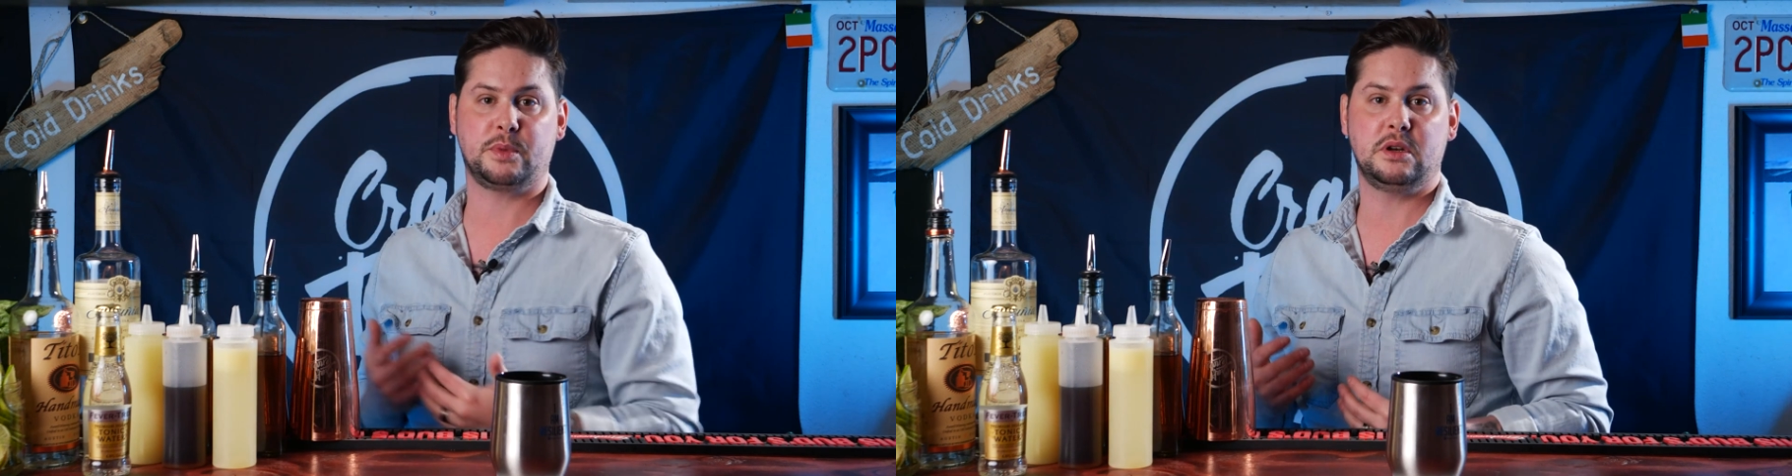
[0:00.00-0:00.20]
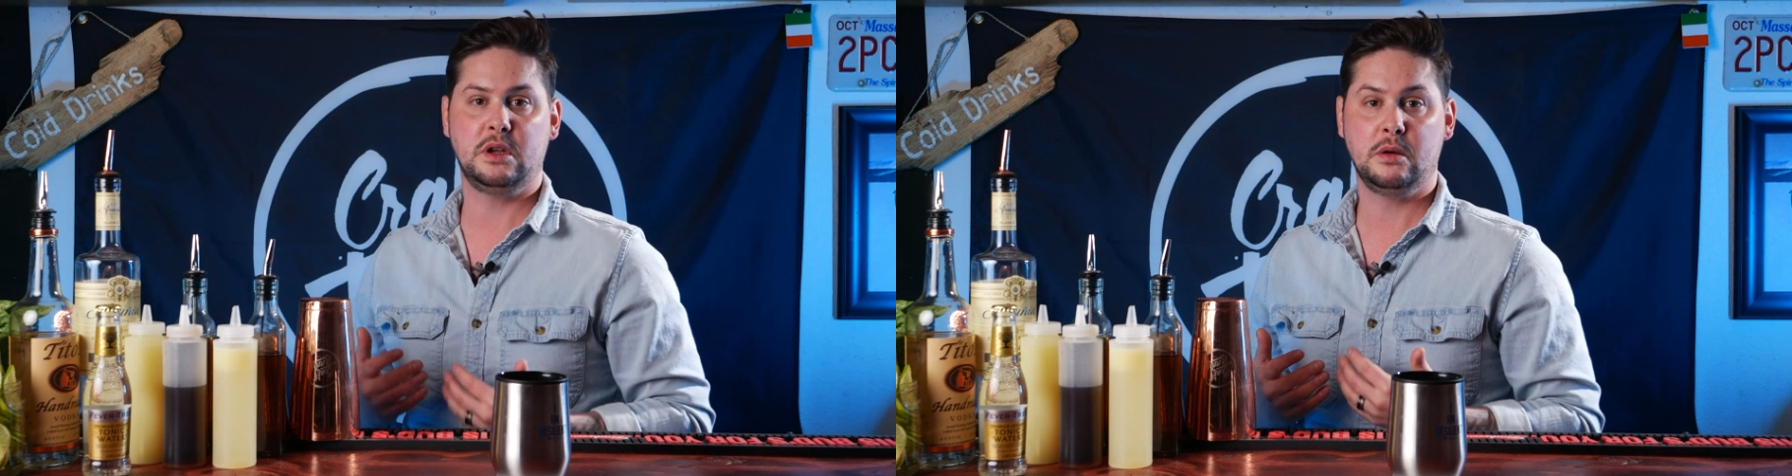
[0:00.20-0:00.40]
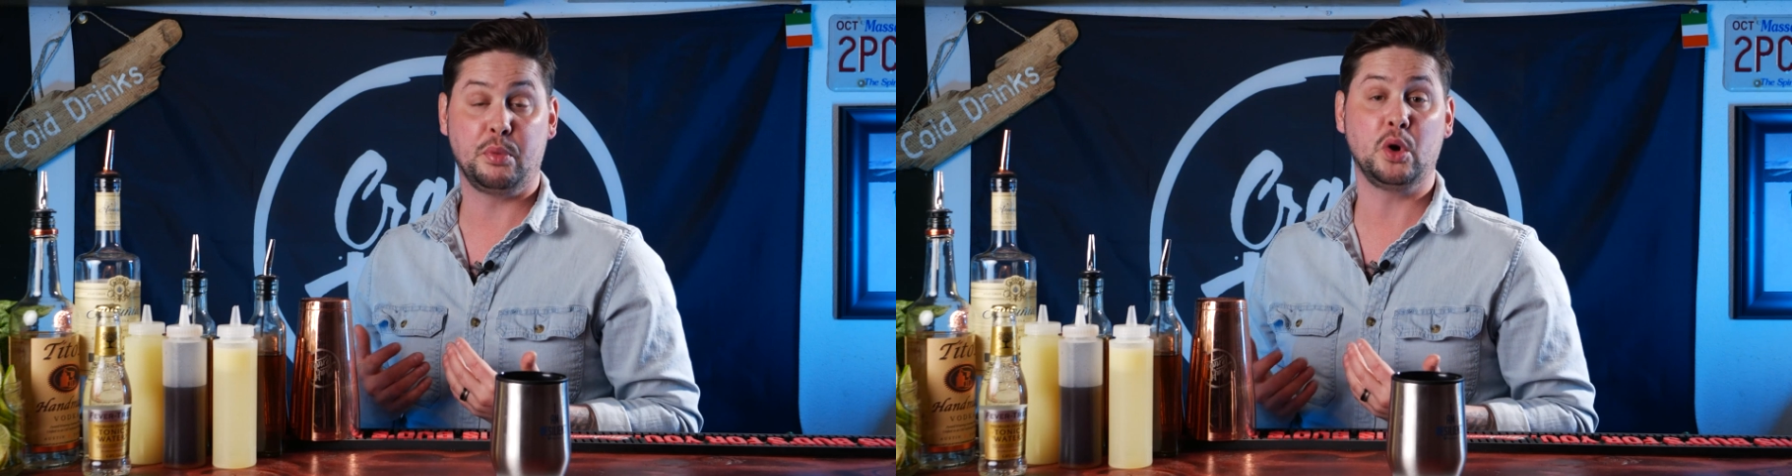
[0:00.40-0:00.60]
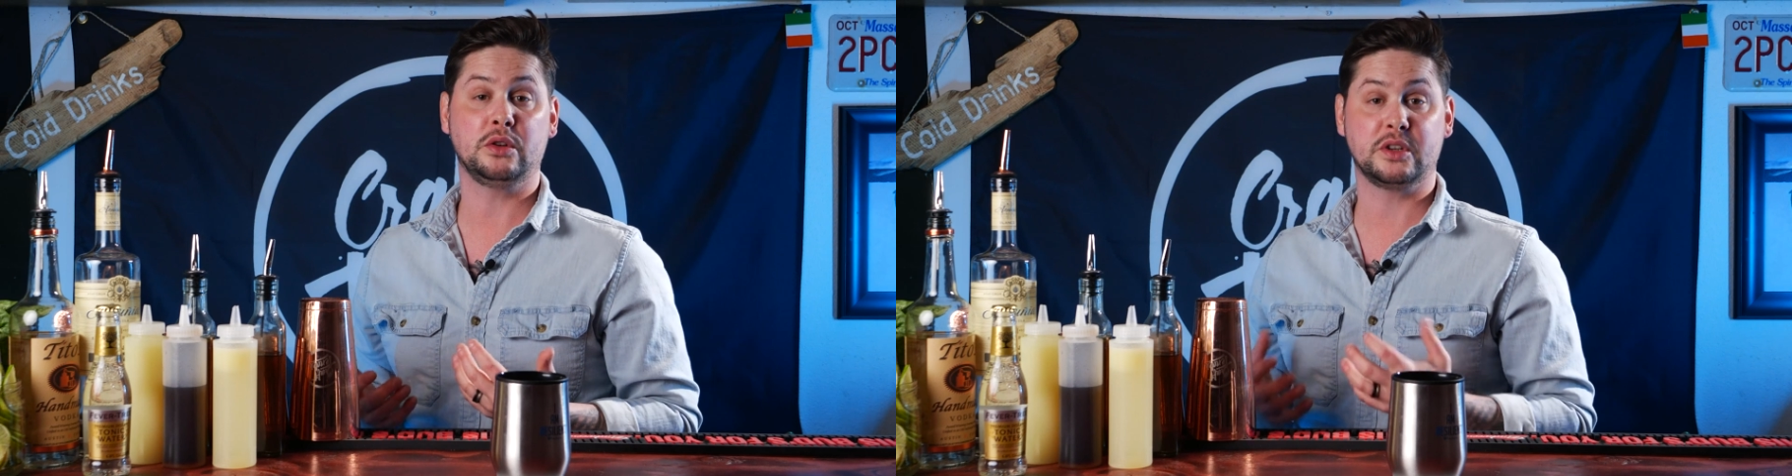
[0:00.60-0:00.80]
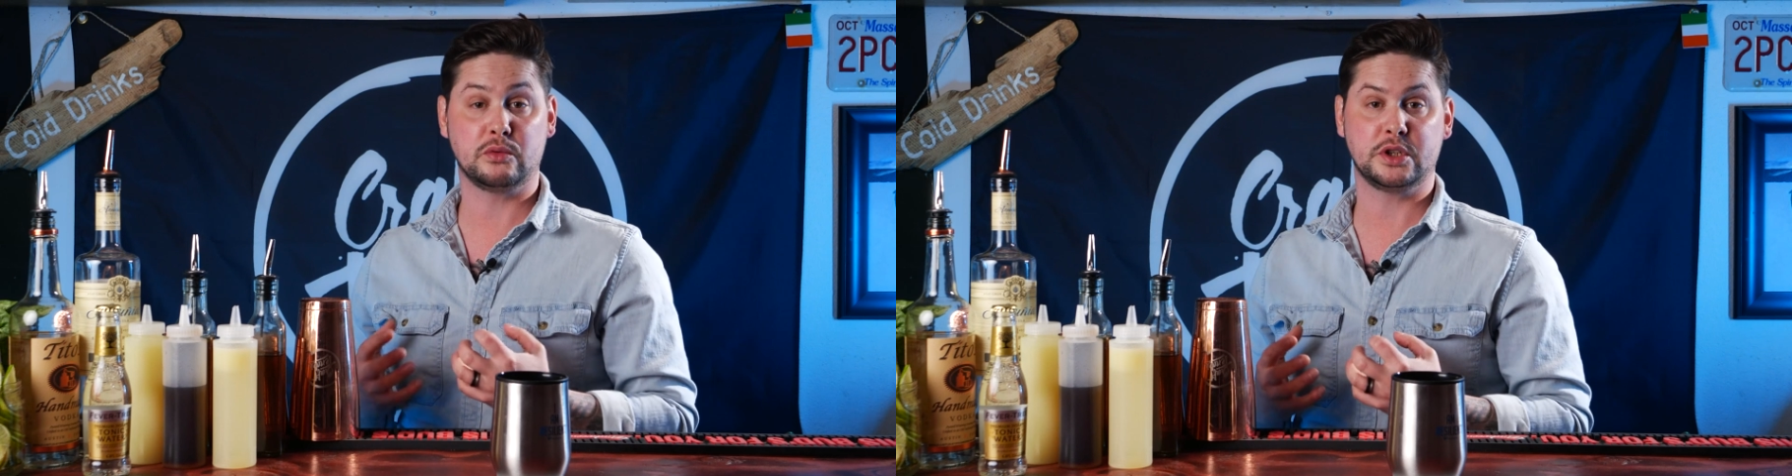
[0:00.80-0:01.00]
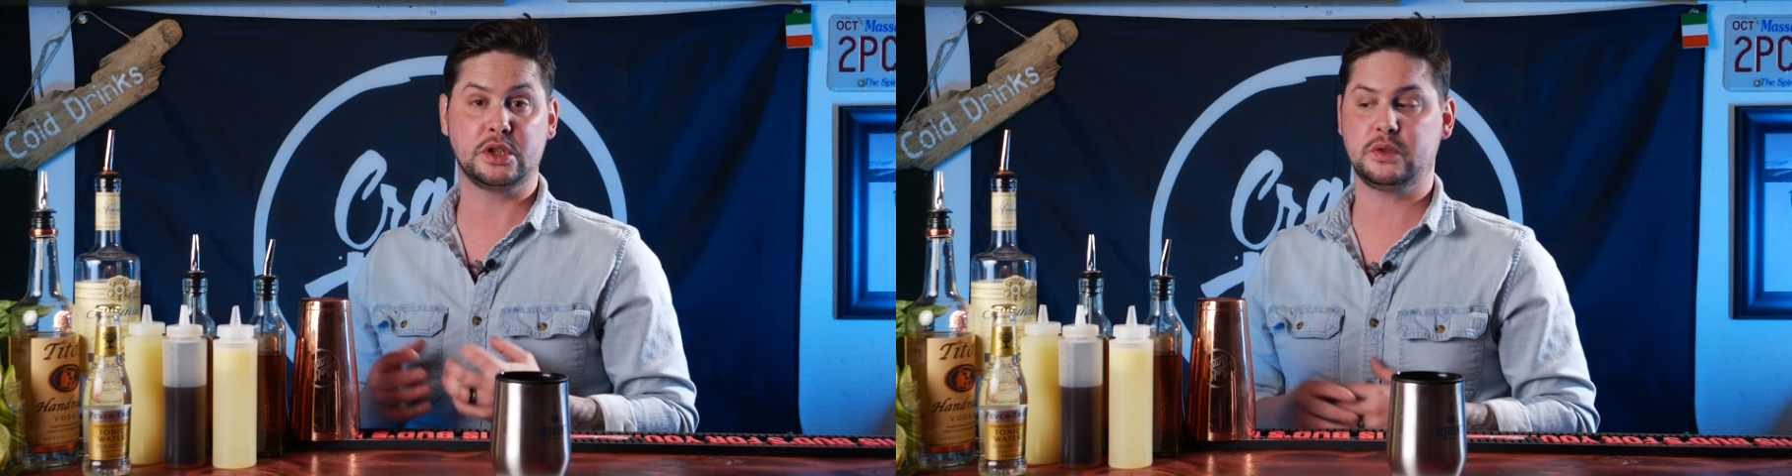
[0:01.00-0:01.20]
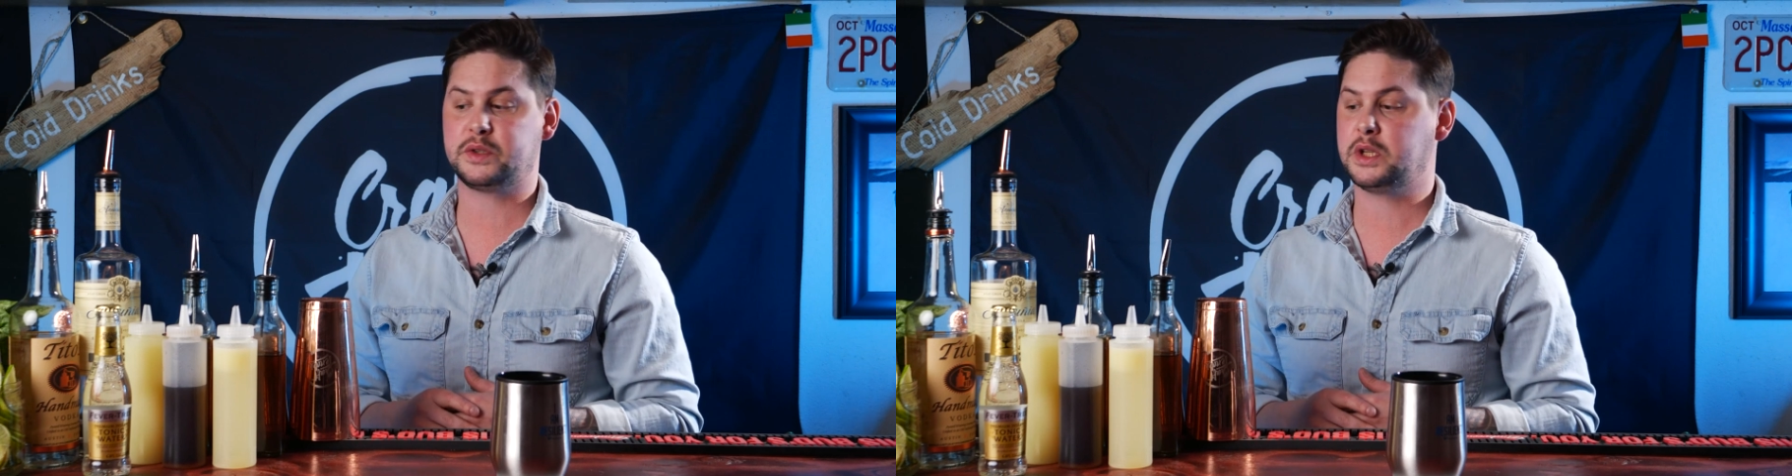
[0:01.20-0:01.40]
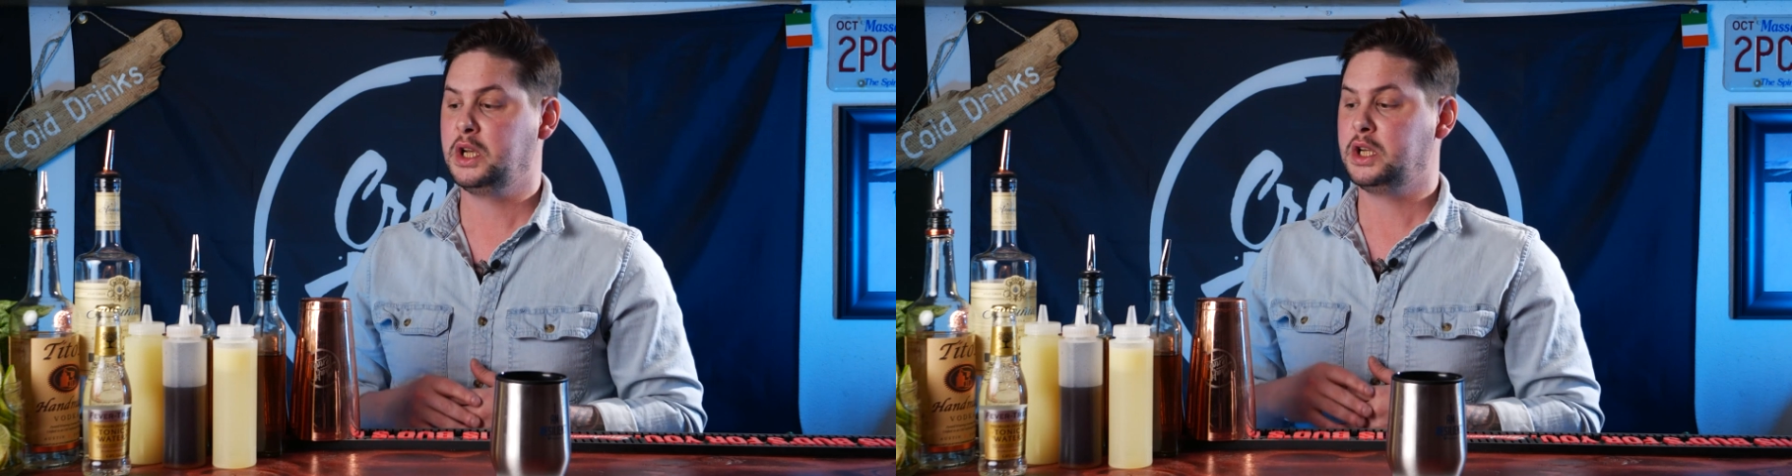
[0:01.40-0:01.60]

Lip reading: been boiled and reduced.